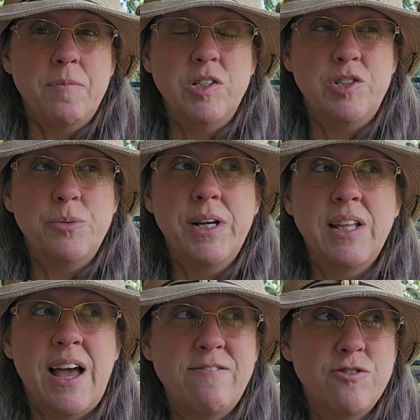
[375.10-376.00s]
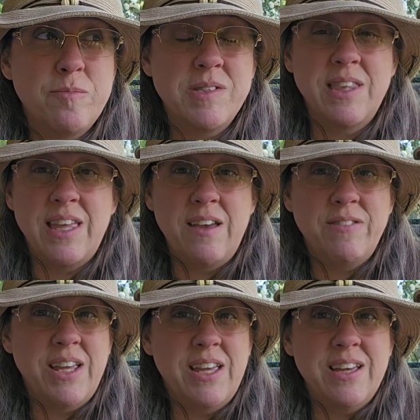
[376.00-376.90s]
Doing live streams in the
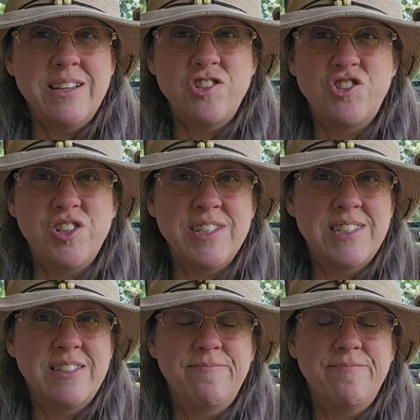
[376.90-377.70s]
evening is just,